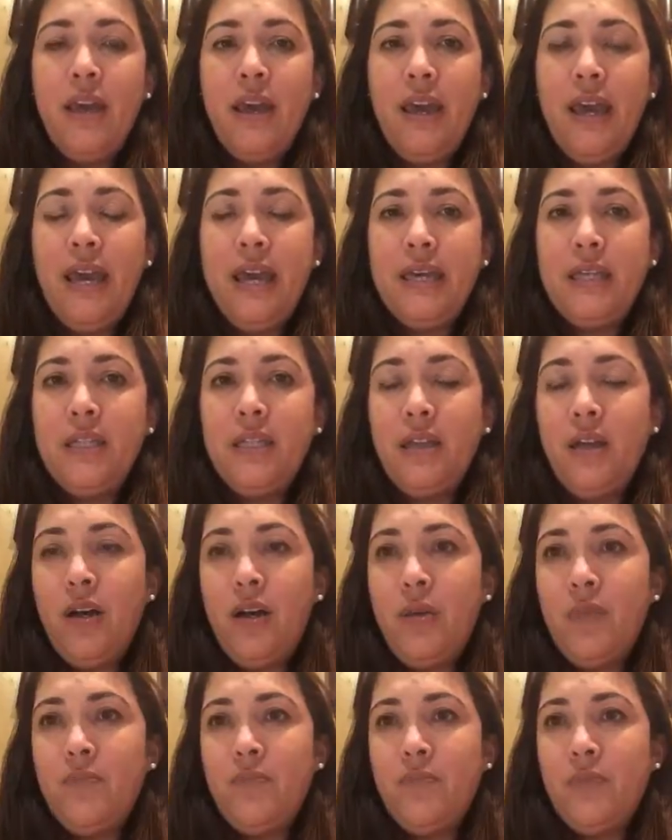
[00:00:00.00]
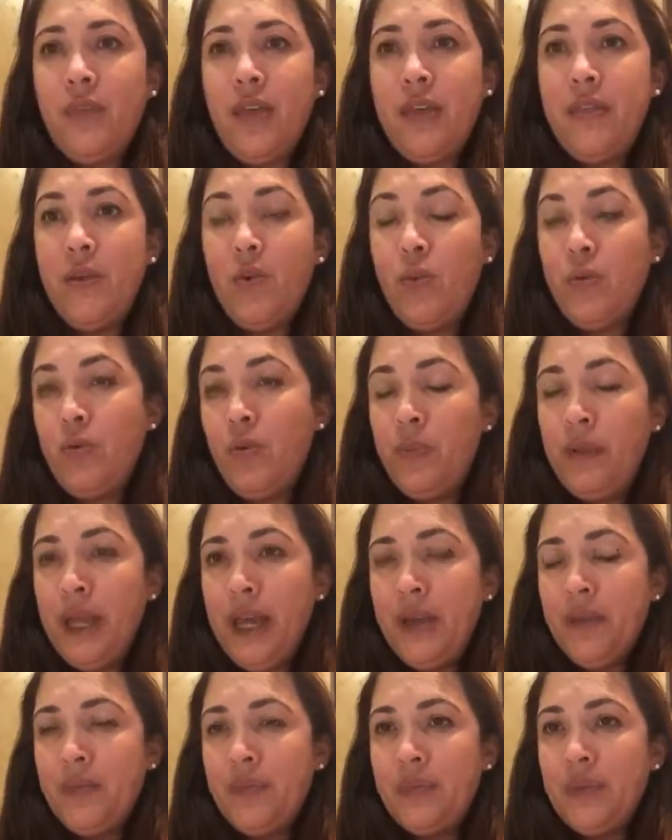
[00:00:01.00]
and then we will
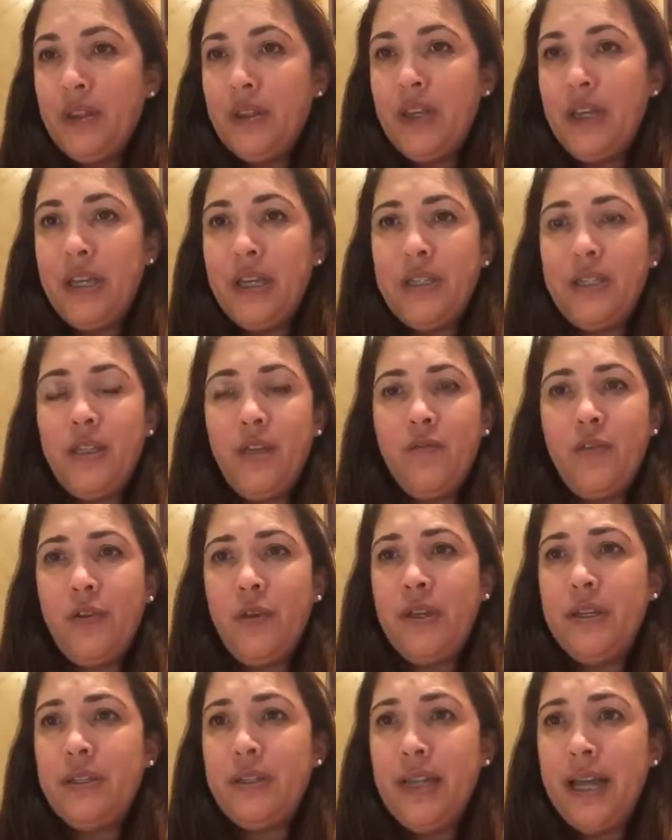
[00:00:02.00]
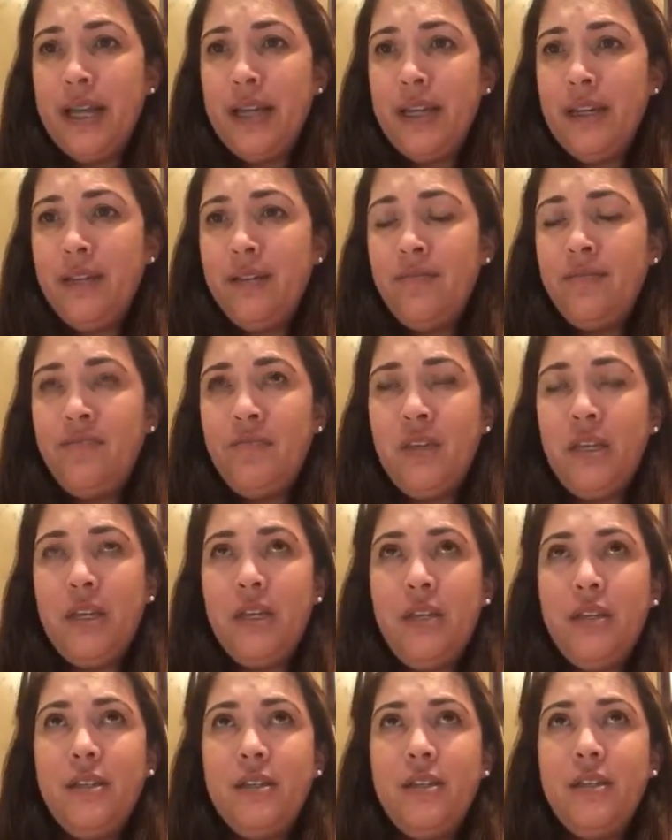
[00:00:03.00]
play. The kids get very excited. The
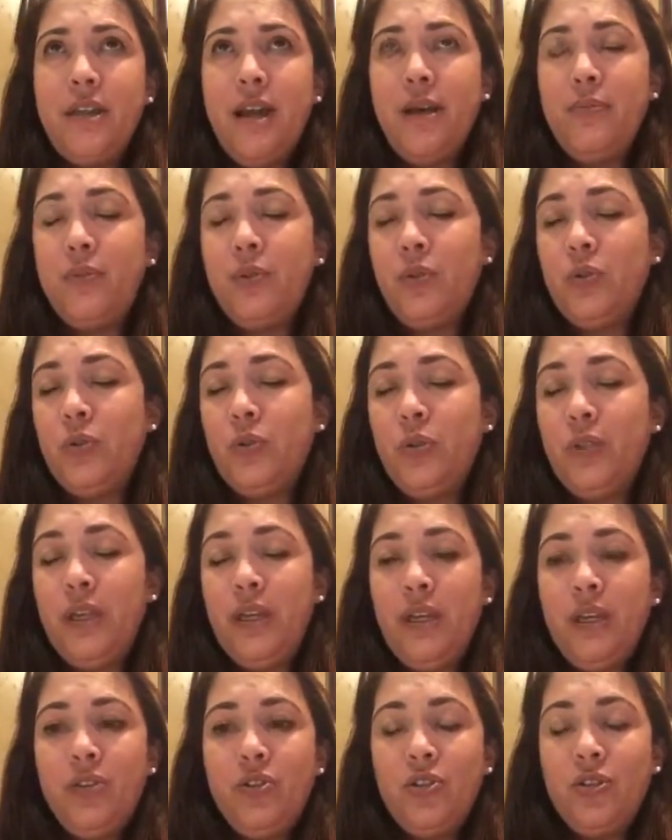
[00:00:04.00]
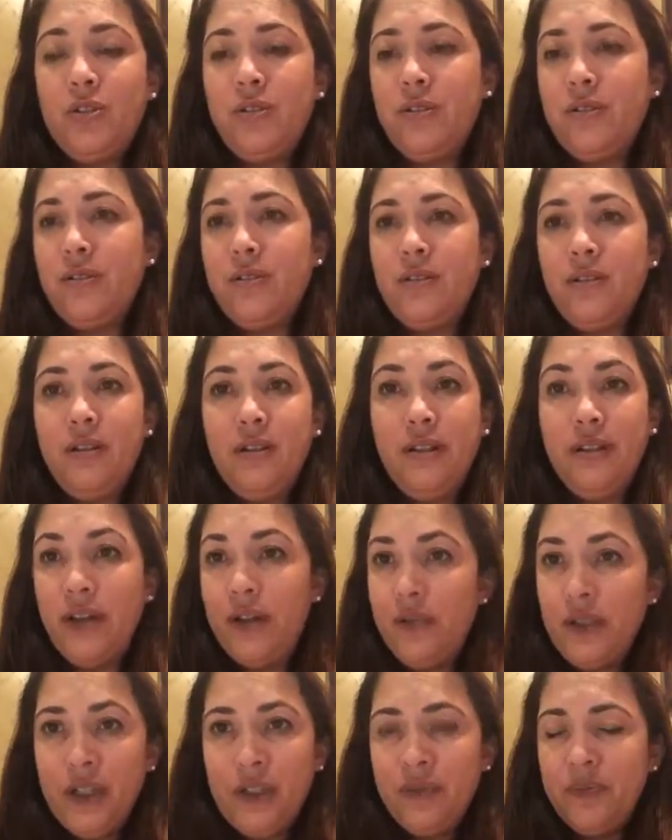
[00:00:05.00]
kids absolutely just
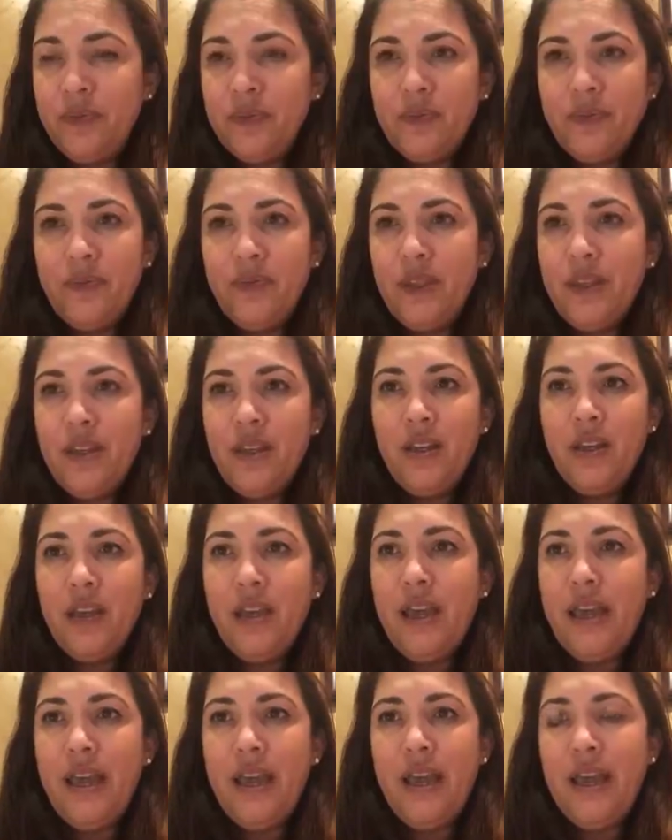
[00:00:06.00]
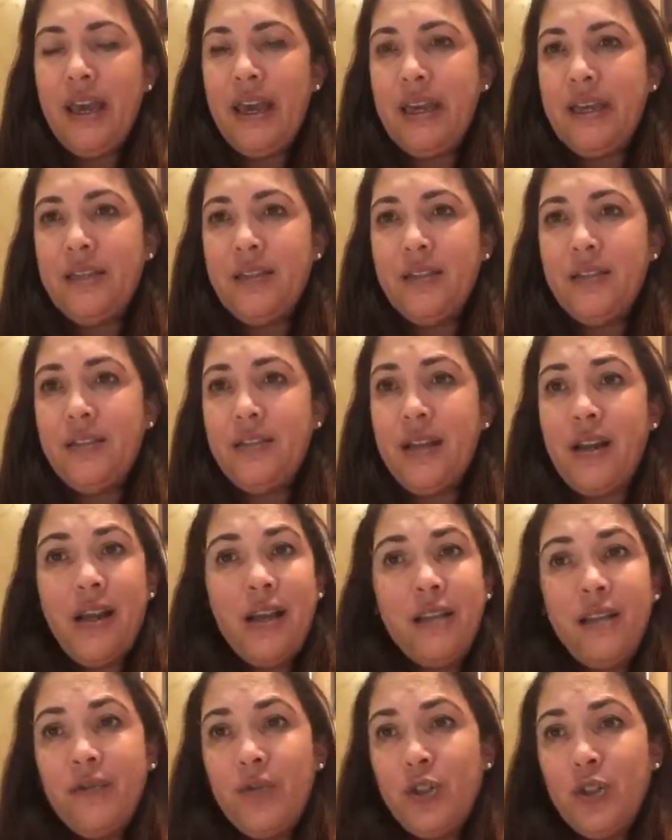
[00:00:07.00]
love it. And
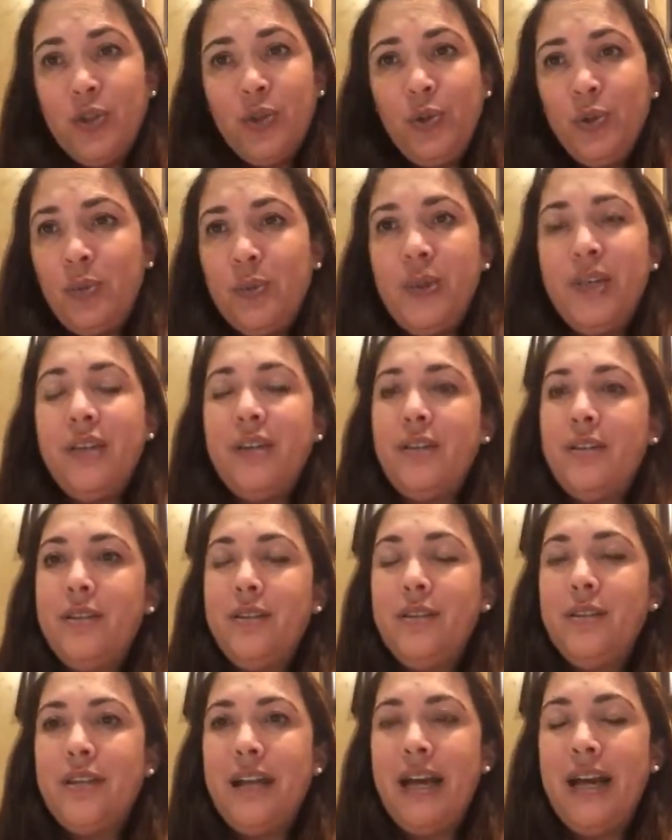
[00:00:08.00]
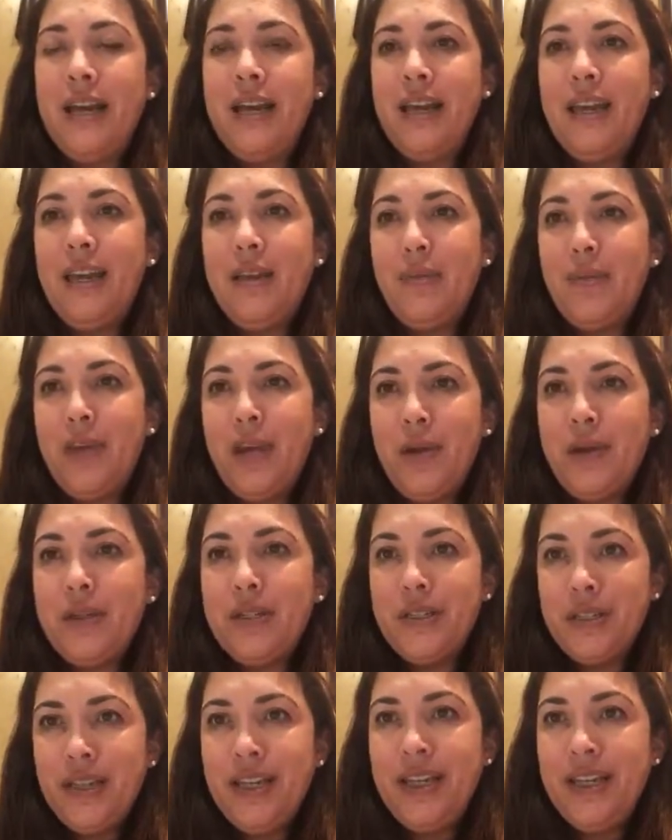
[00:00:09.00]
I love it too because I am
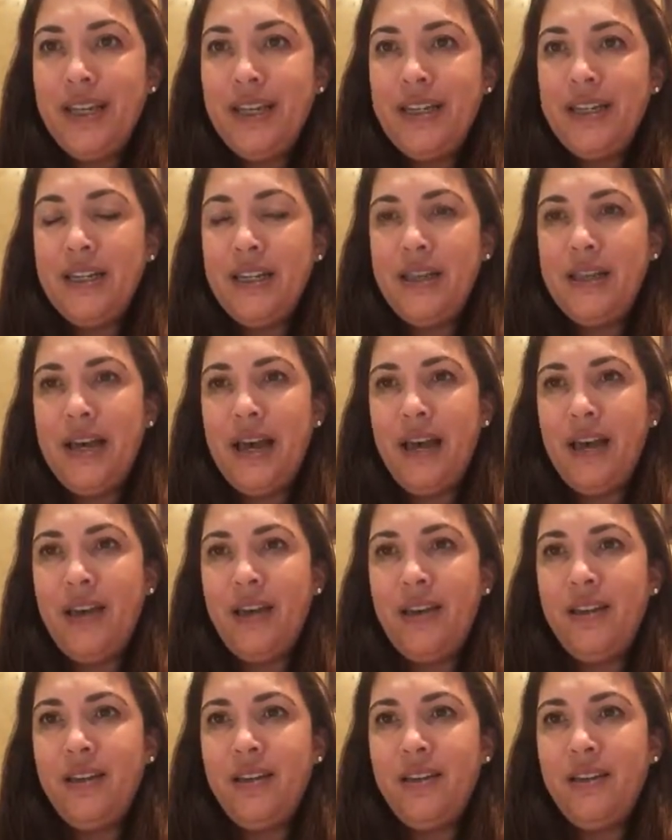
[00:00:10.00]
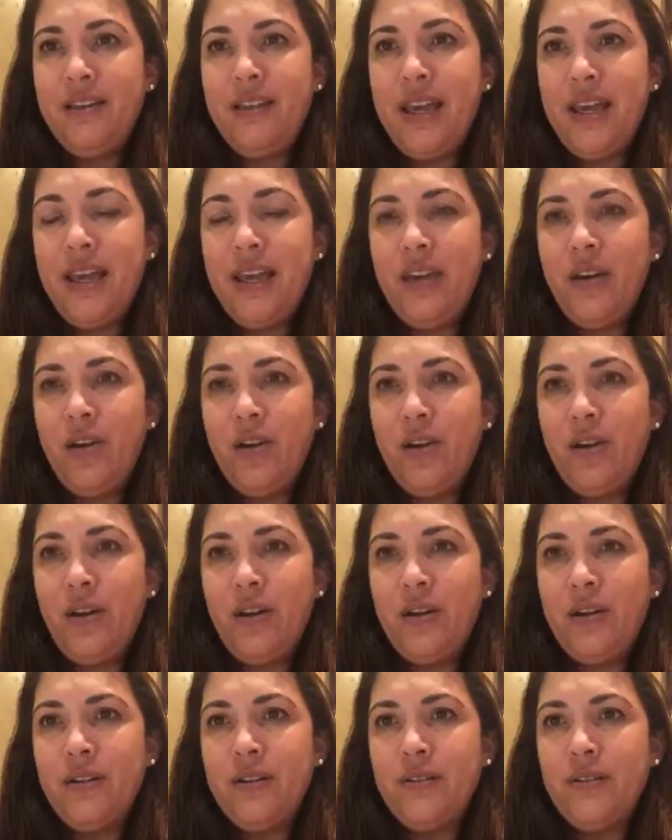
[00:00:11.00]
guaranteed that they
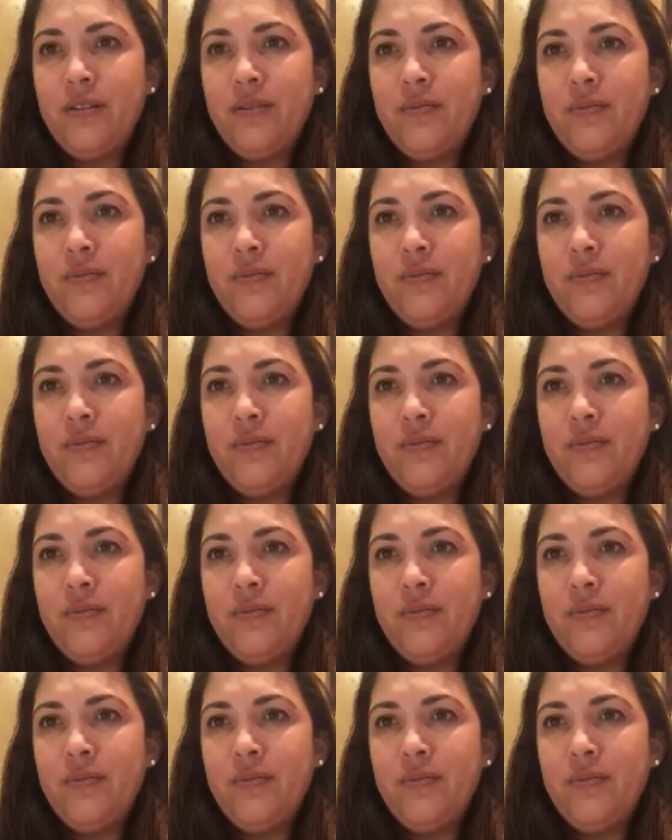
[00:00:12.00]
are